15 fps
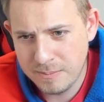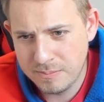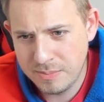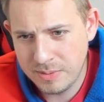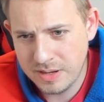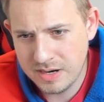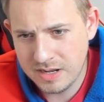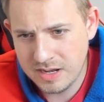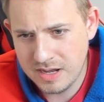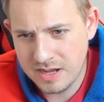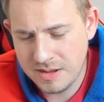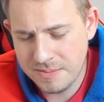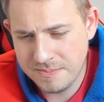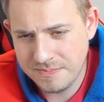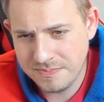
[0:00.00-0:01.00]
But
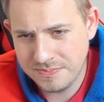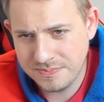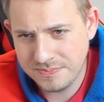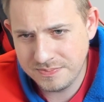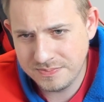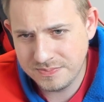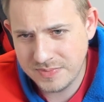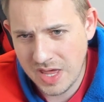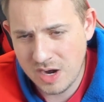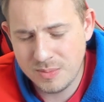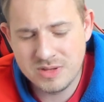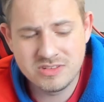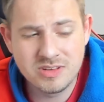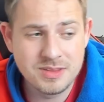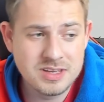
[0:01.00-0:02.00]
that'll be
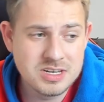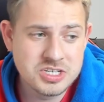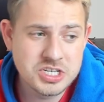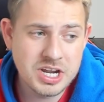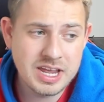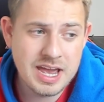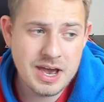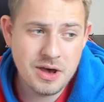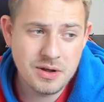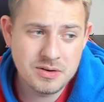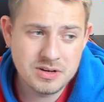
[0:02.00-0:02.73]
something to check out,